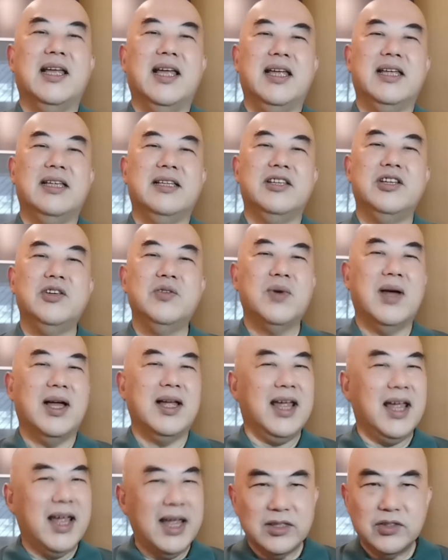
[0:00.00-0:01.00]
and knew I
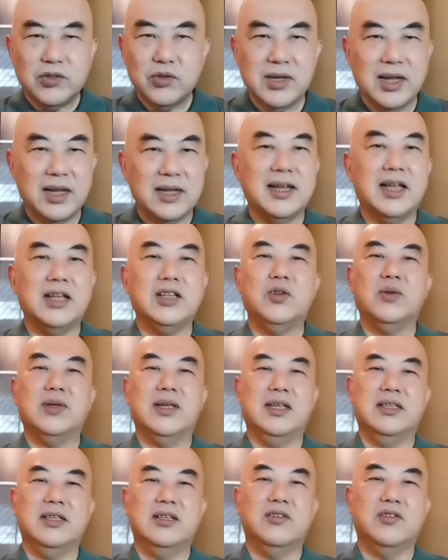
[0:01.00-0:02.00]
had to get
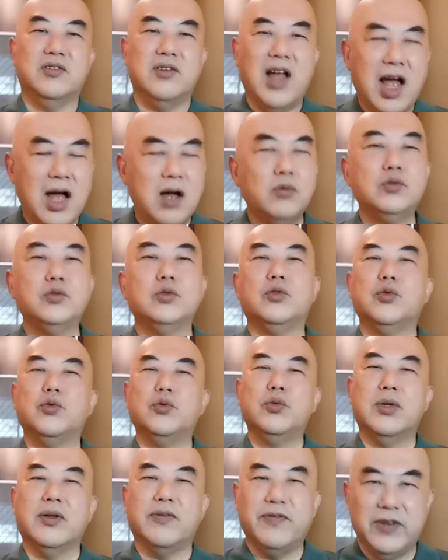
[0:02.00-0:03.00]
educated on how to
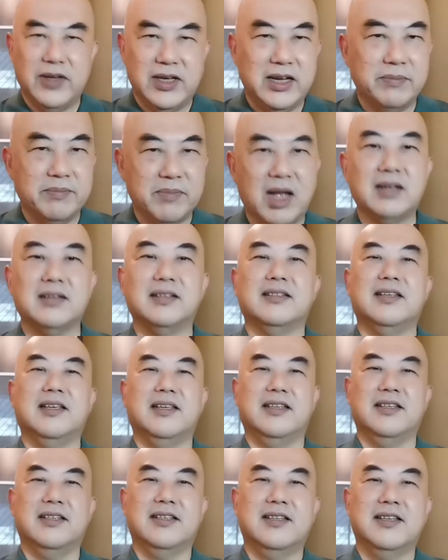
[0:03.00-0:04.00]
do affiliate
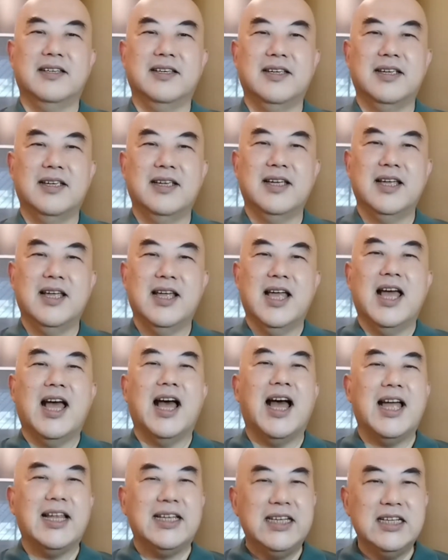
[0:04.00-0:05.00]
marketing.
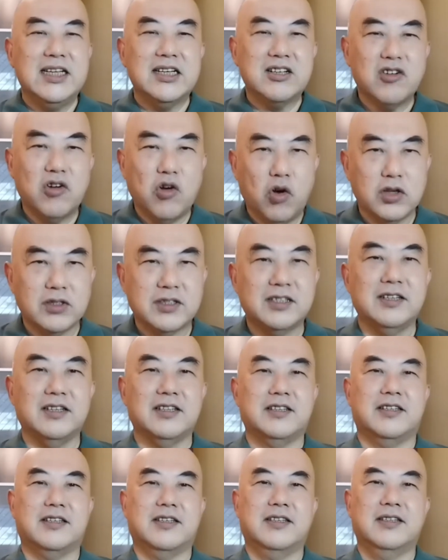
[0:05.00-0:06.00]
I needed
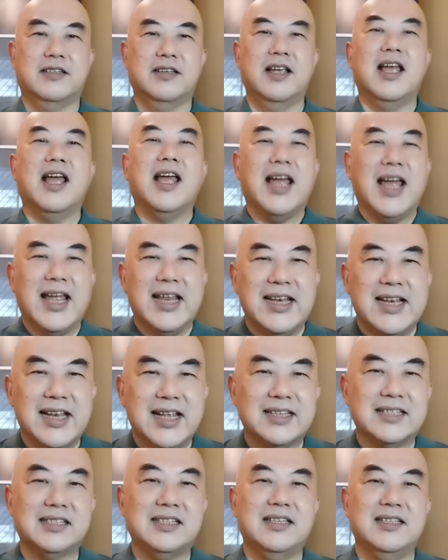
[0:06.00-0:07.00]
courses and
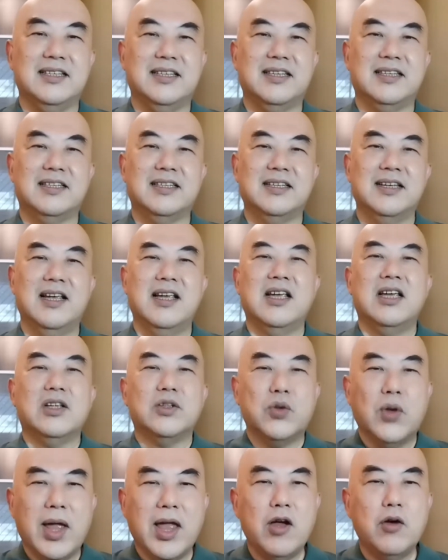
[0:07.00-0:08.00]
lessons
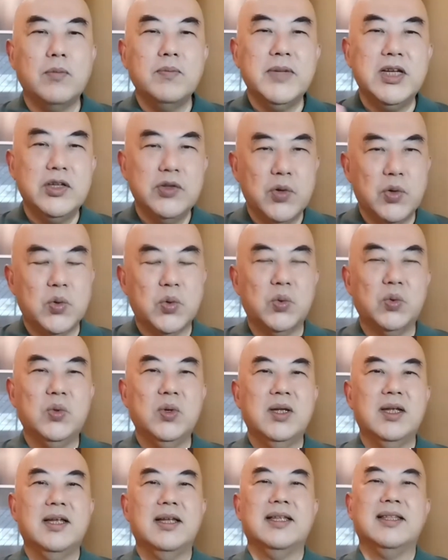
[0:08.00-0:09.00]
to help me know
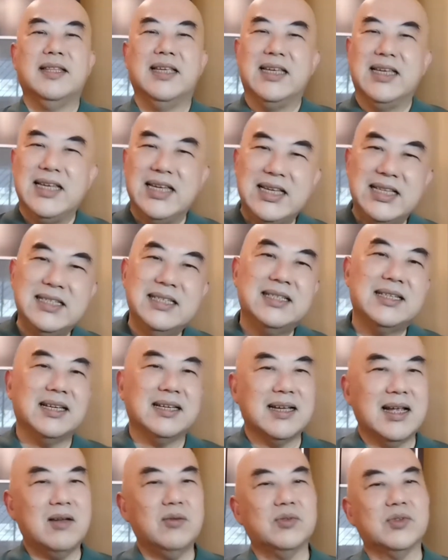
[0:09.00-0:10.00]
the ins
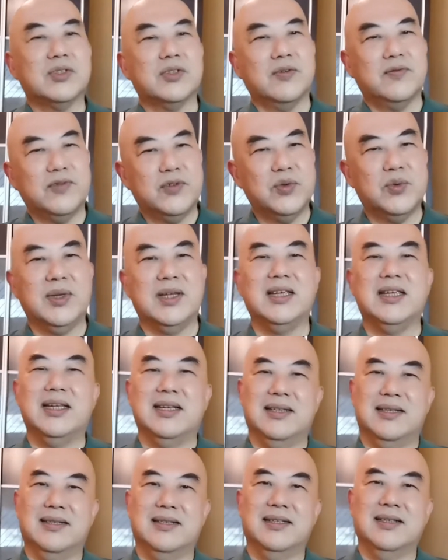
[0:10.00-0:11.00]
and outs of doing
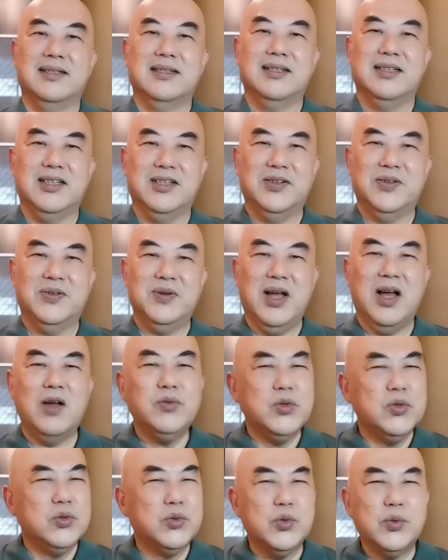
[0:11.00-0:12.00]
it, you know, how
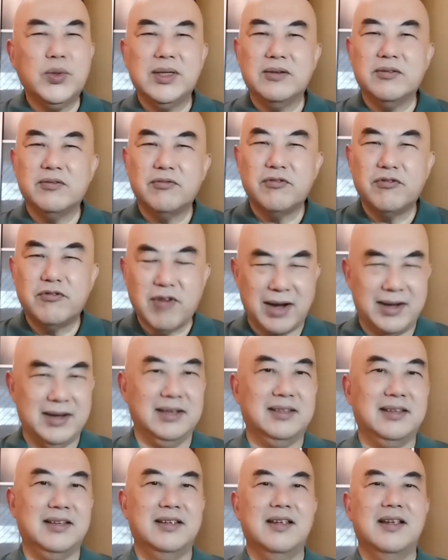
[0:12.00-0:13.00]
to do it
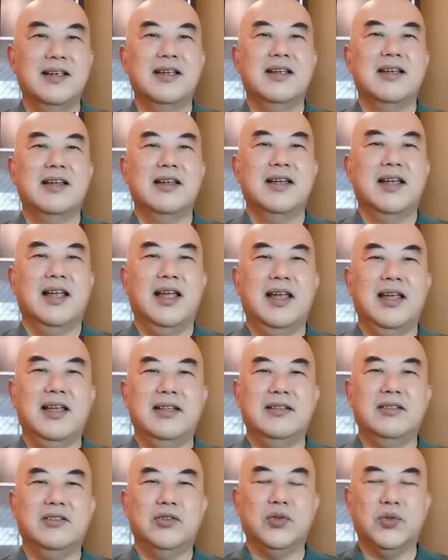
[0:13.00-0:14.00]
right
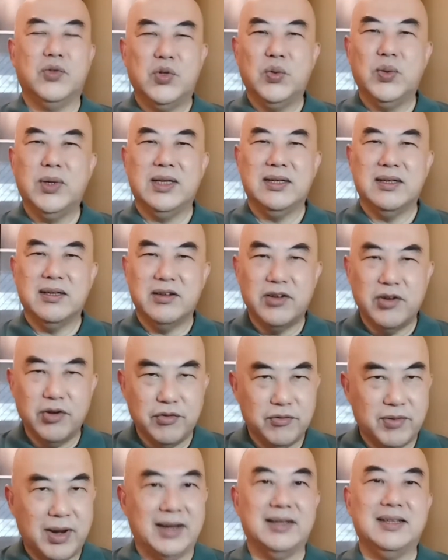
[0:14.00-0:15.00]
and to do it
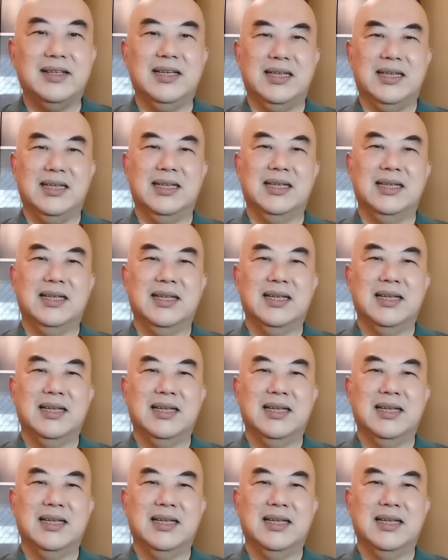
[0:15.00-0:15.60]
correctly